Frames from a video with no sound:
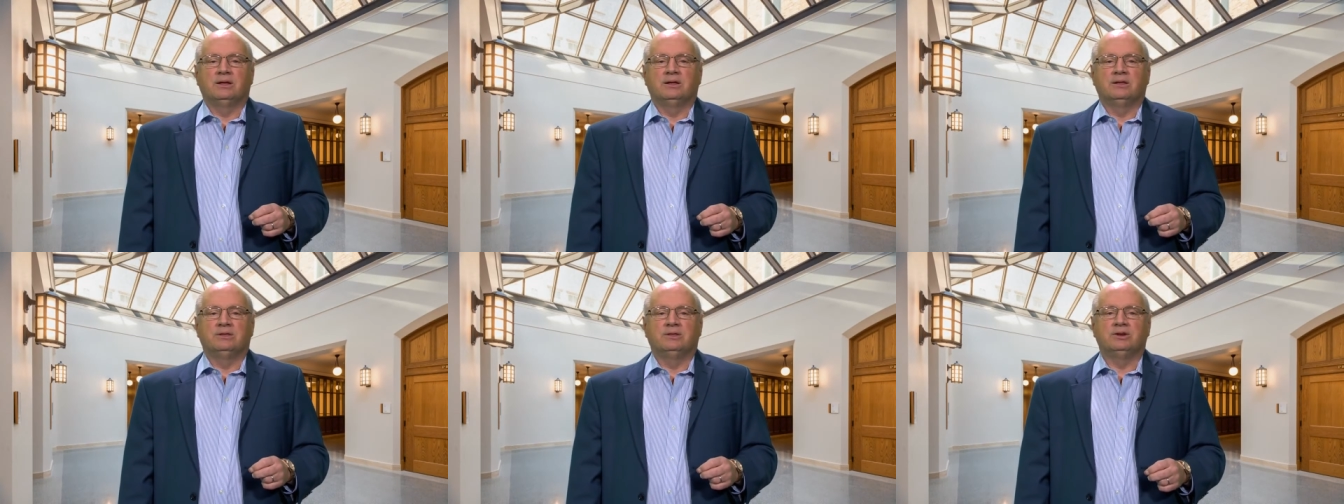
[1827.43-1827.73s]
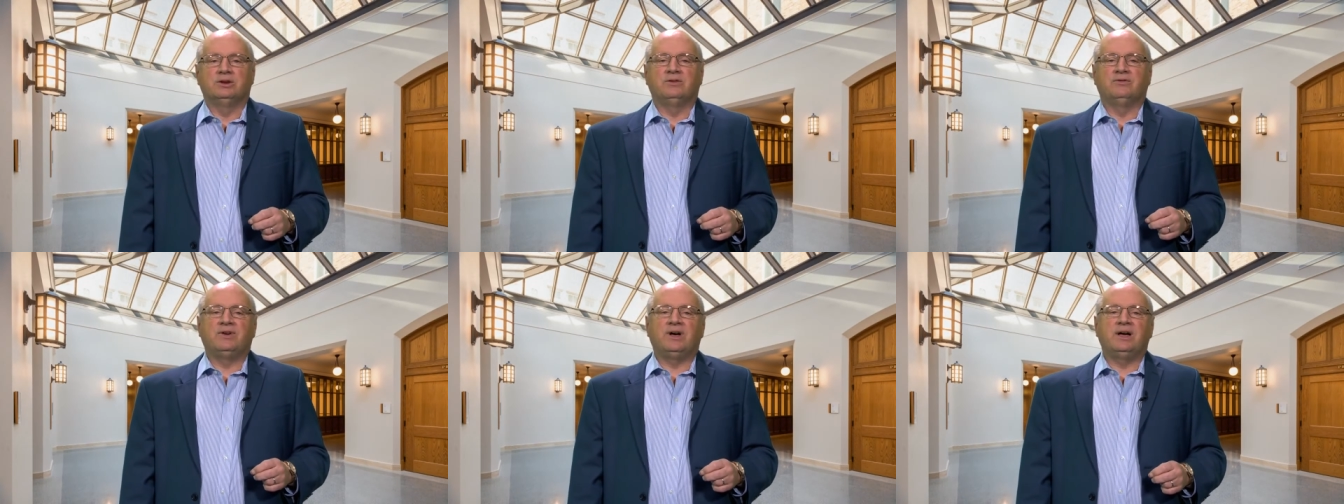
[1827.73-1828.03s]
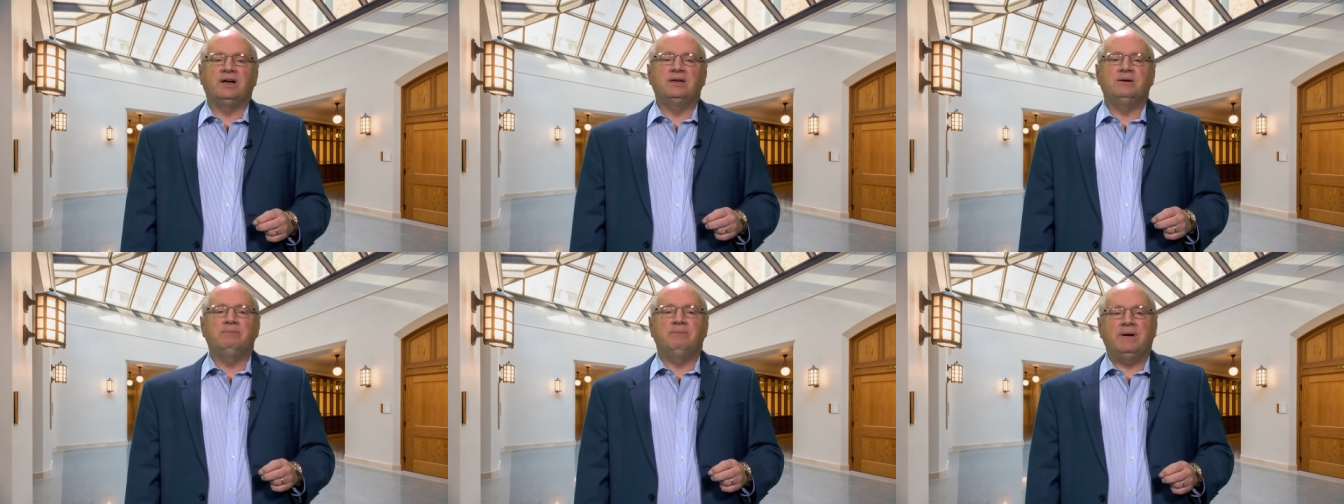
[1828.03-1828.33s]
The
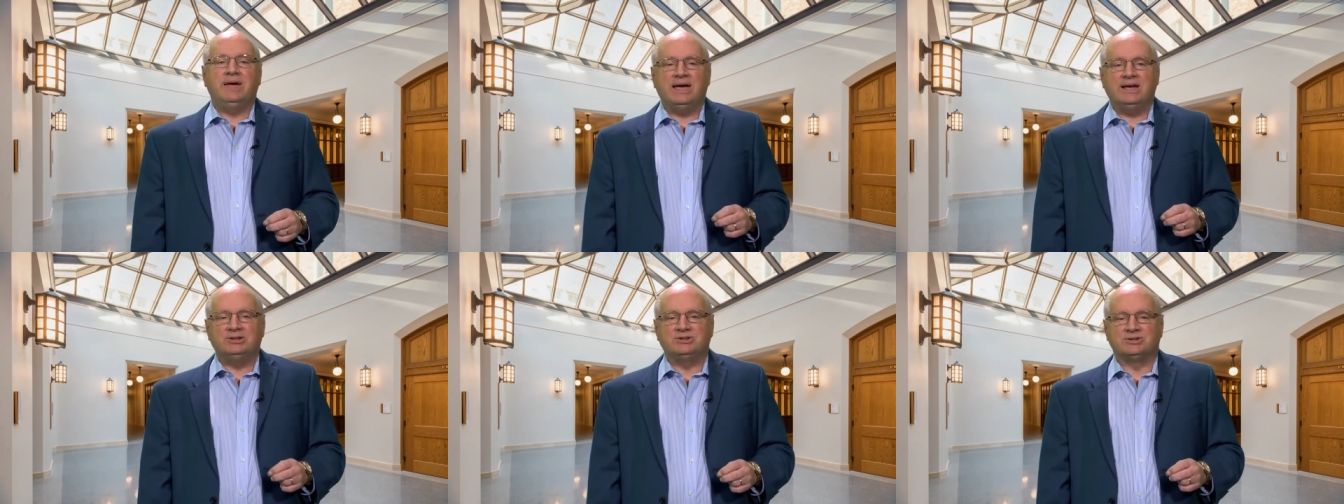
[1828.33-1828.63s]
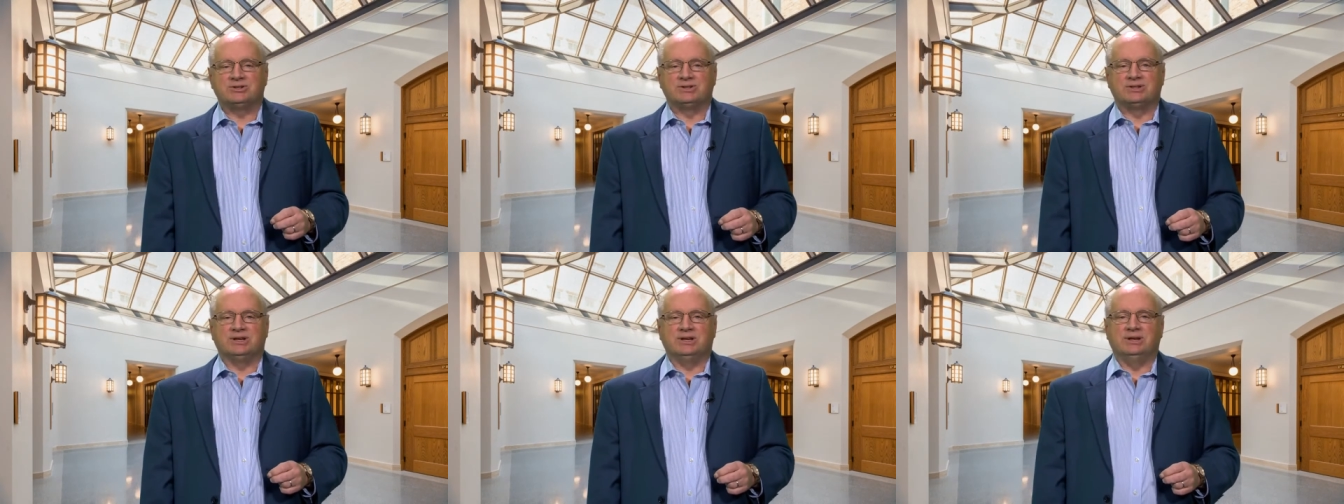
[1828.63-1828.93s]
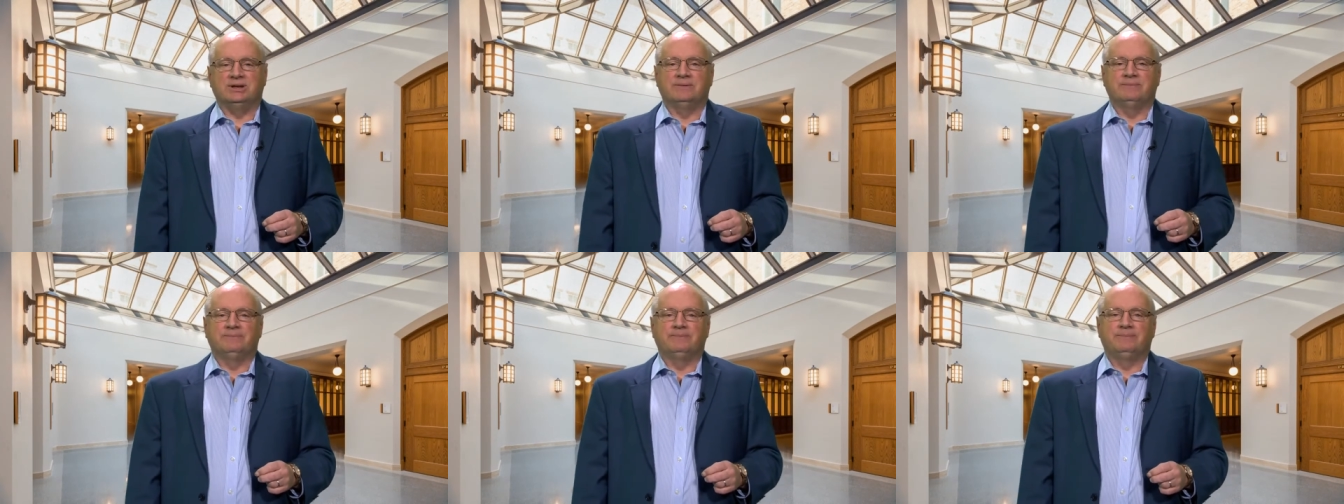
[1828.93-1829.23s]
divine majesty
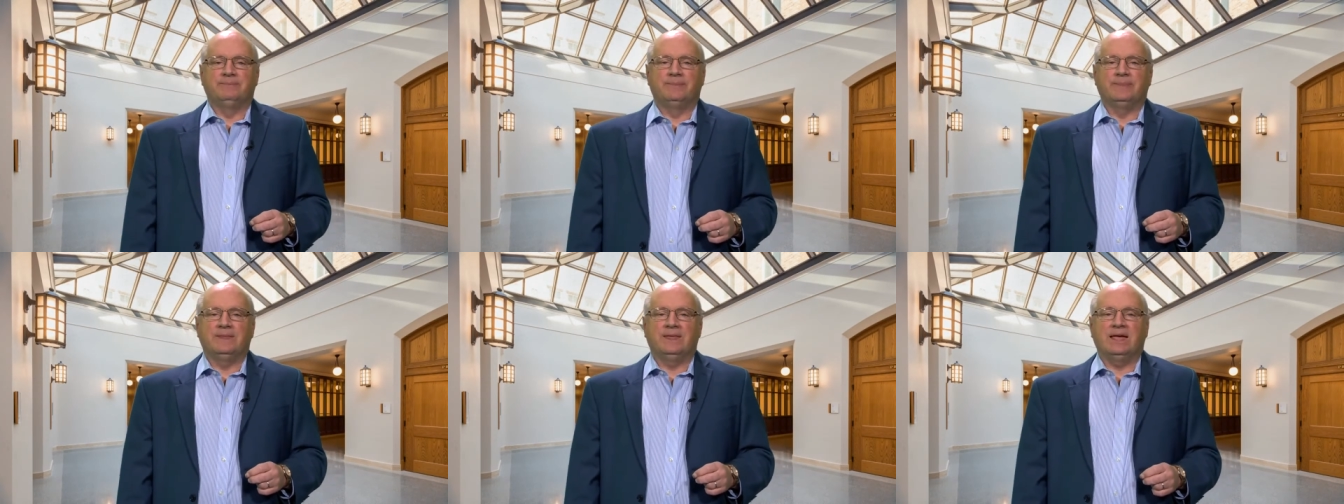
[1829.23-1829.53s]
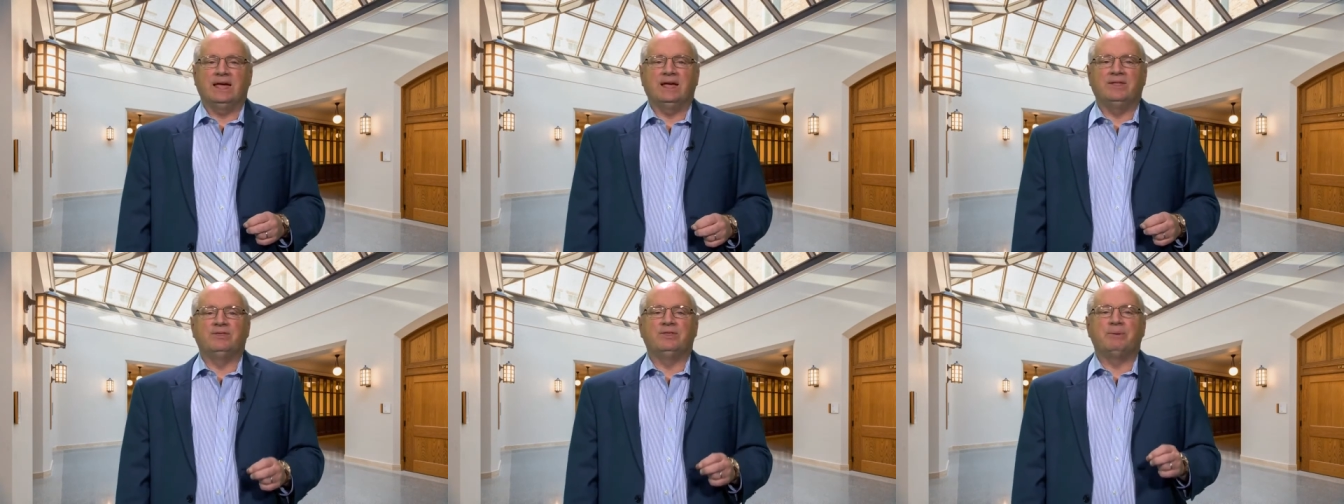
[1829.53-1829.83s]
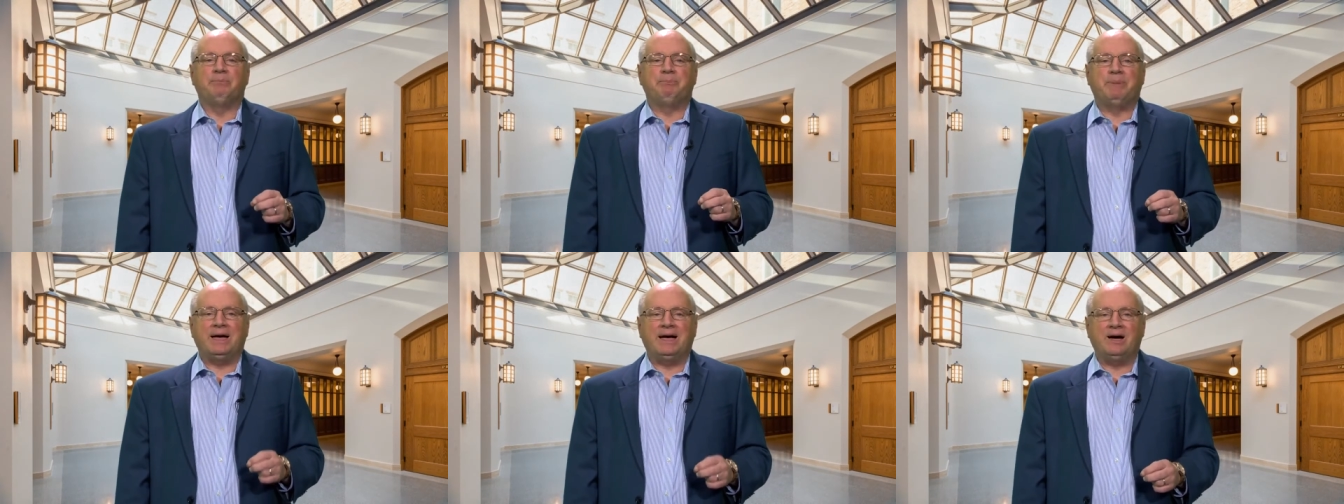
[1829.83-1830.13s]
and the
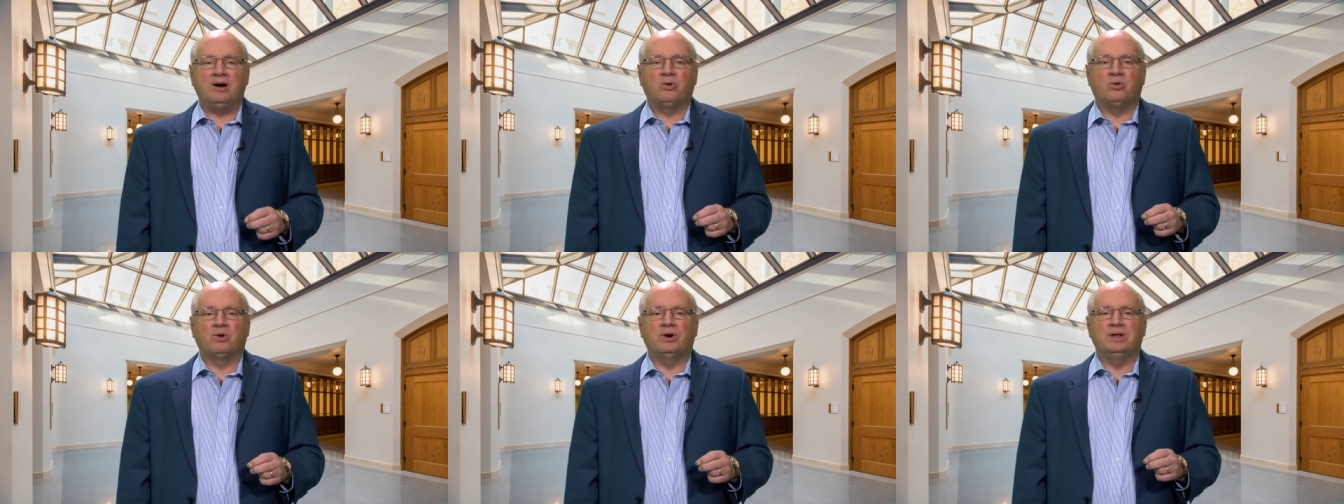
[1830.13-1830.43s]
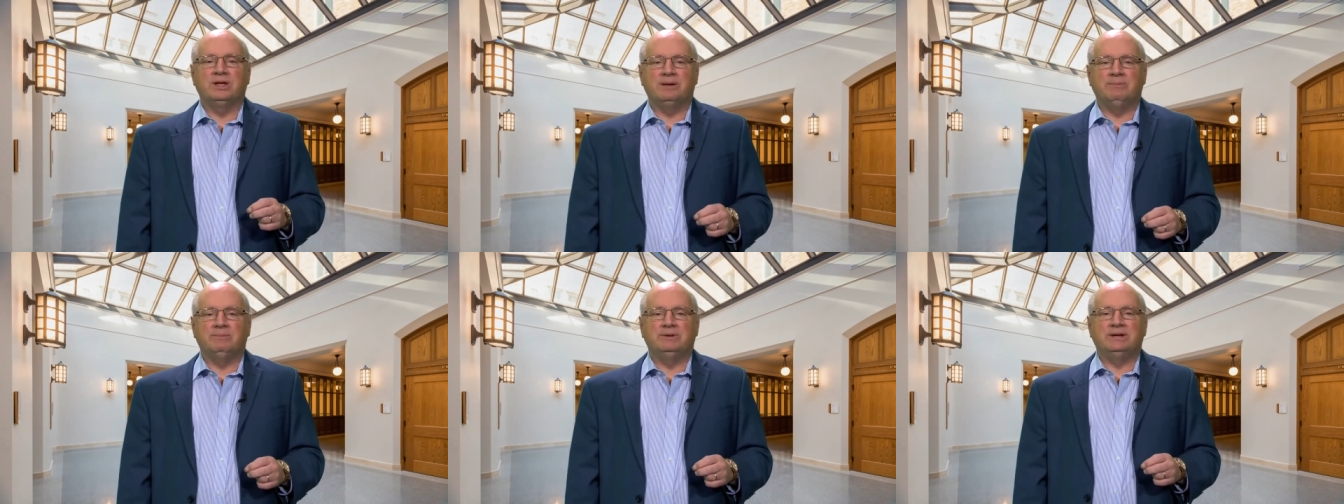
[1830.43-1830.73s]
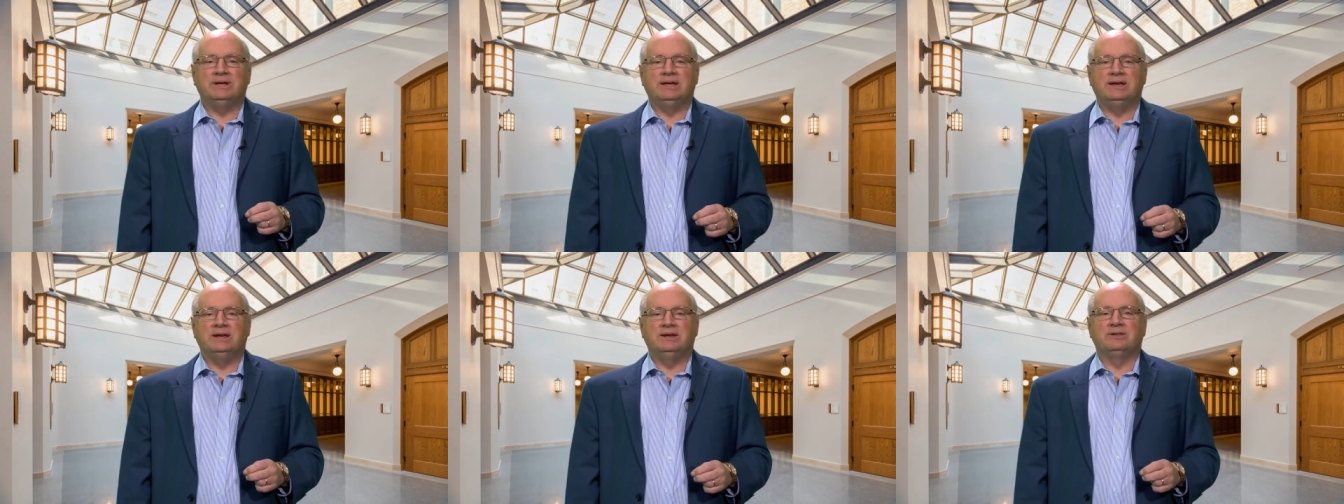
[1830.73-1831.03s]
power
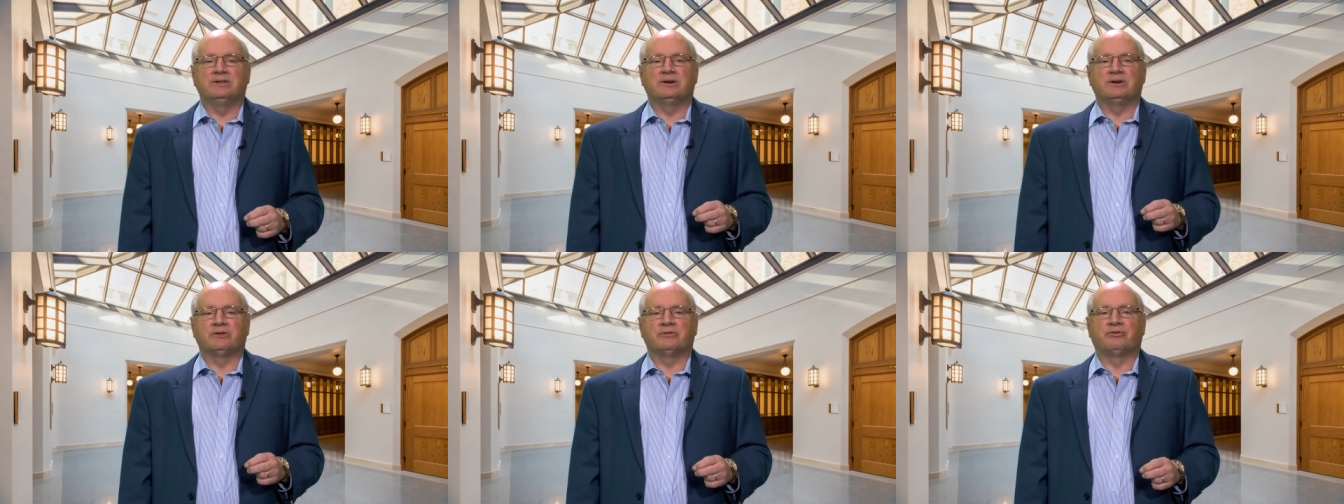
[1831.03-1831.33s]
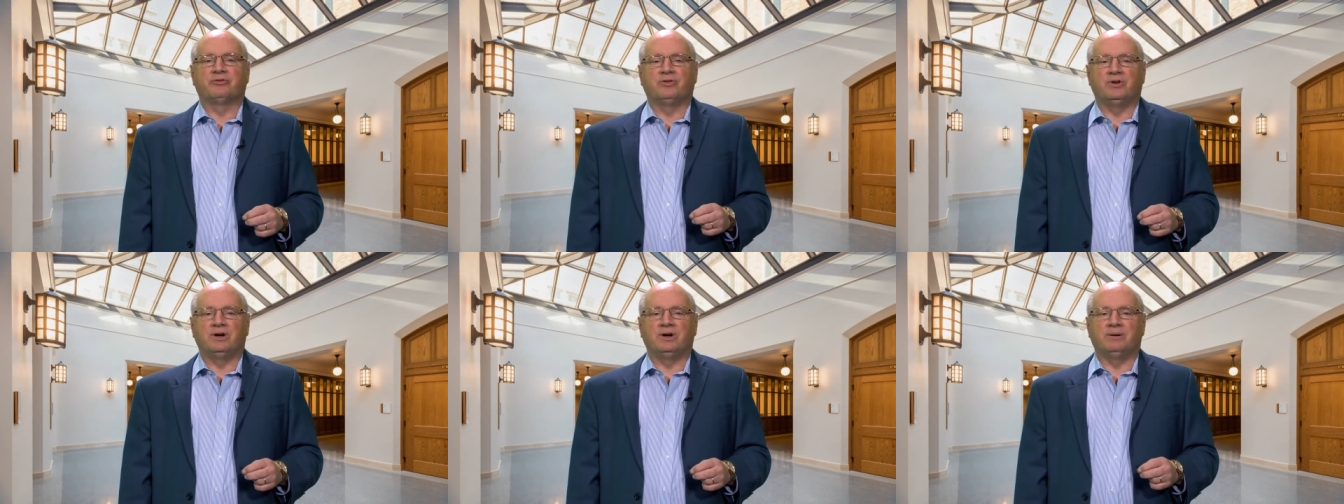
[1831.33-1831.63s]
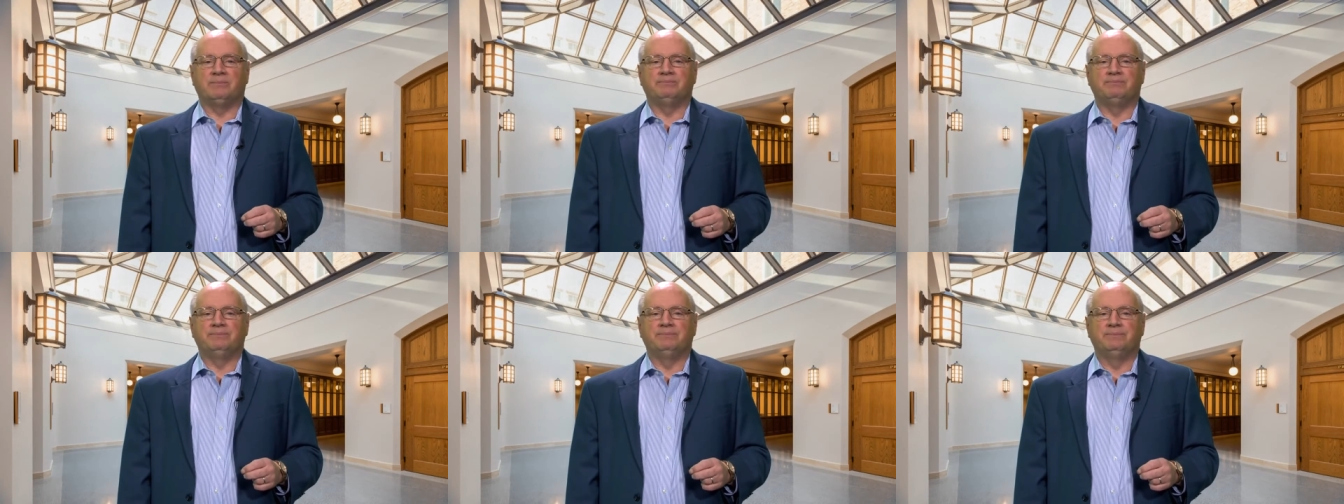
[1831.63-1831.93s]
emanating
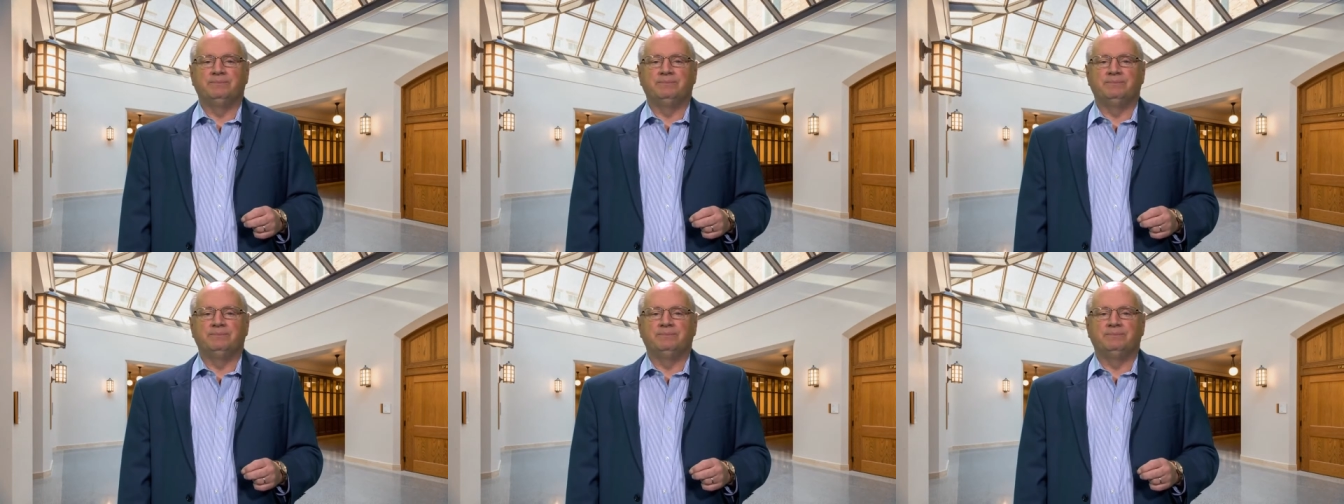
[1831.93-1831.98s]
therefrom